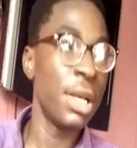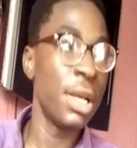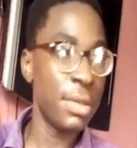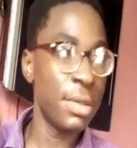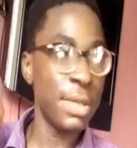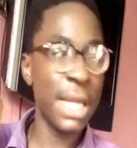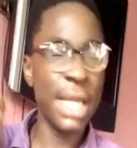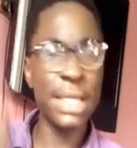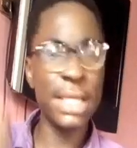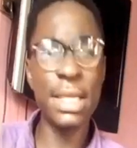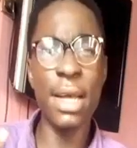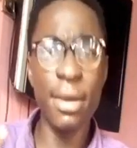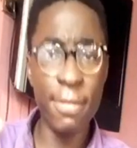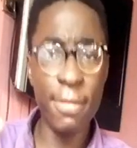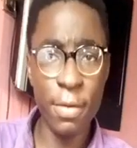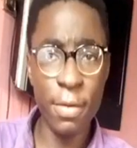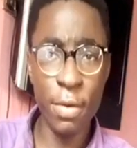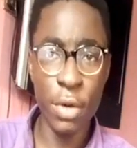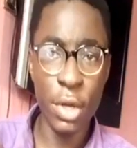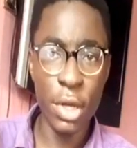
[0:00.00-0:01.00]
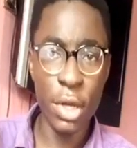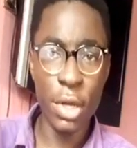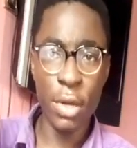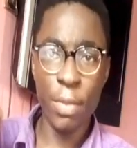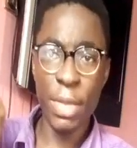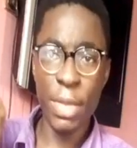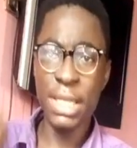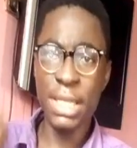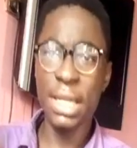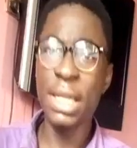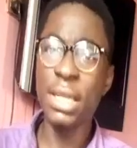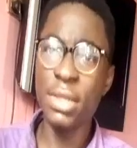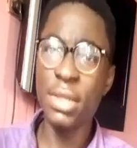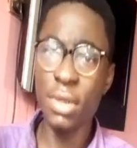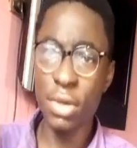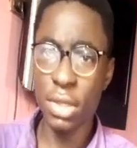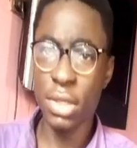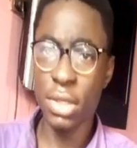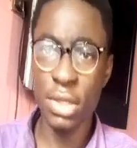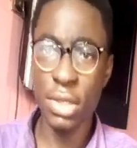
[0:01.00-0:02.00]
So that camphor basically
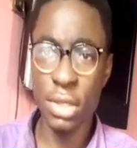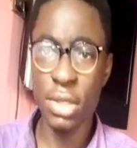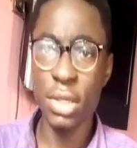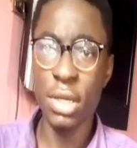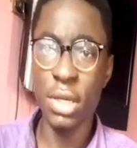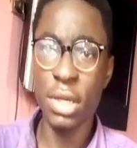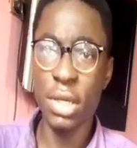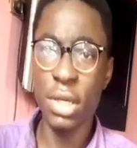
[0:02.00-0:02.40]
just